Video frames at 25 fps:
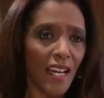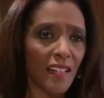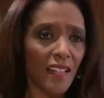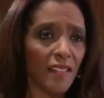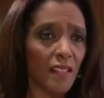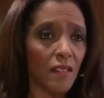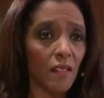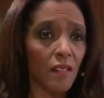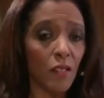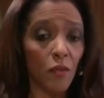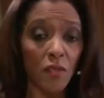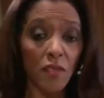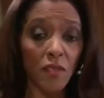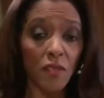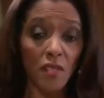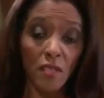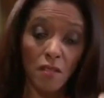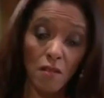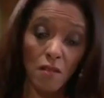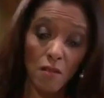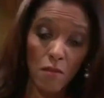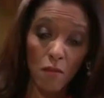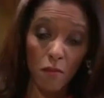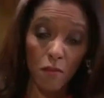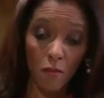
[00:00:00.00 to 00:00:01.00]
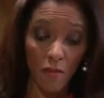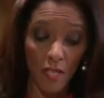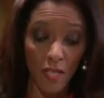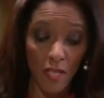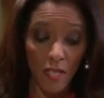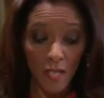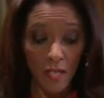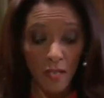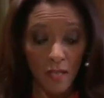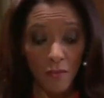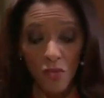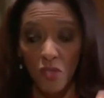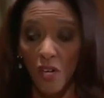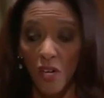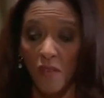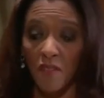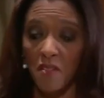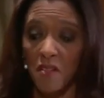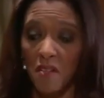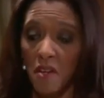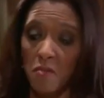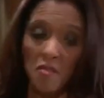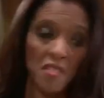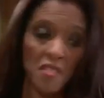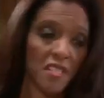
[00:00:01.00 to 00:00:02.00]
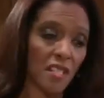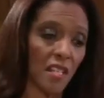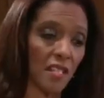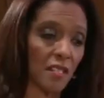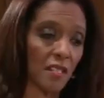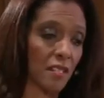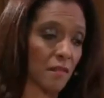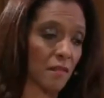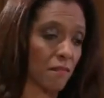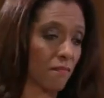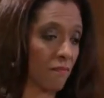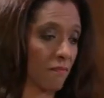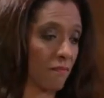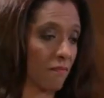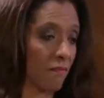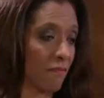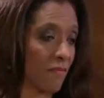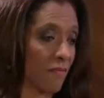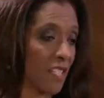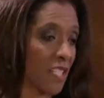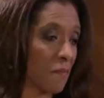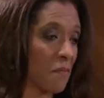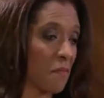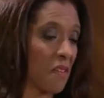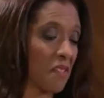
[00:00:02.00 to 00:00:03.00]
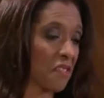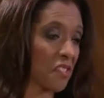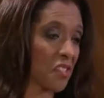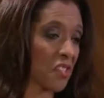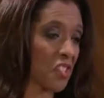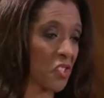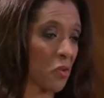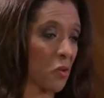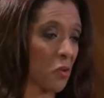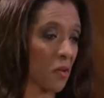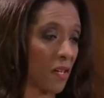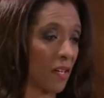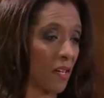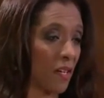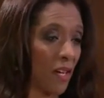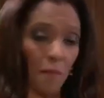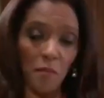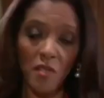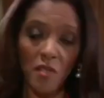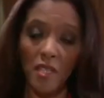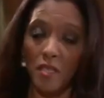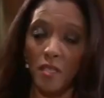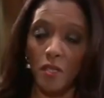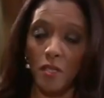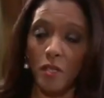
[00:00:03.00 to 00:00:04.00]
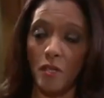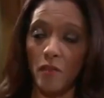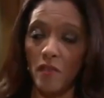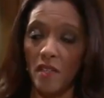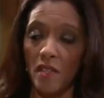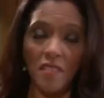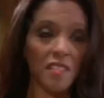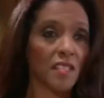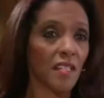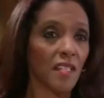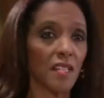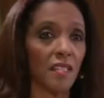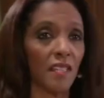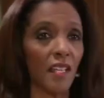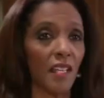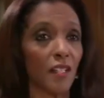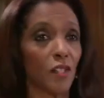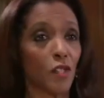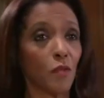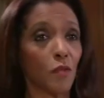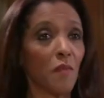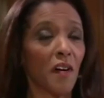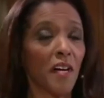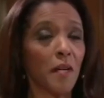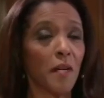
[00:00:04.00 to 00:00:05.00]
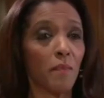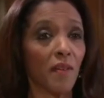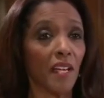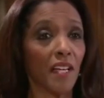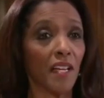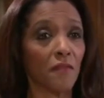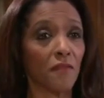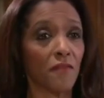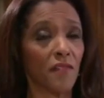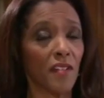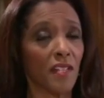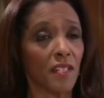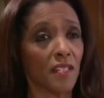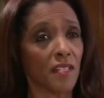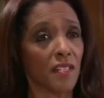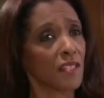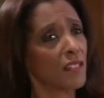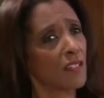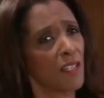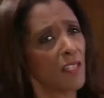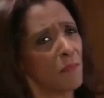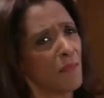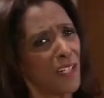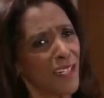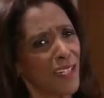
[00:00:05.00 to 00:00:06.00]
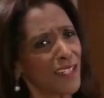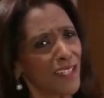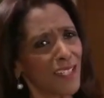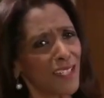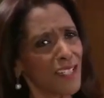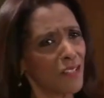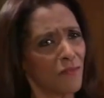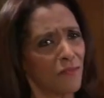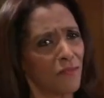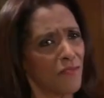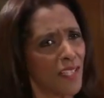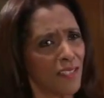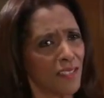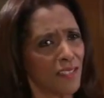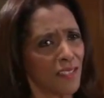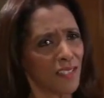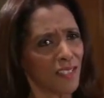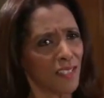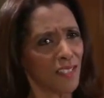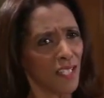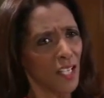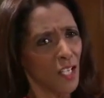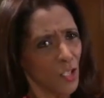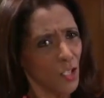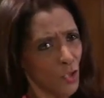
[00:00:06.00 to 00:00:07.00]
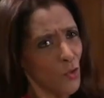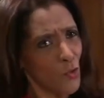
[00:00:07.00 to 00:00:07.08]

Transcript: And then they'll think, oh, Trevor Noah says his mother's chocolate, I'm going to go around saying that to my black friends, and they might take offense.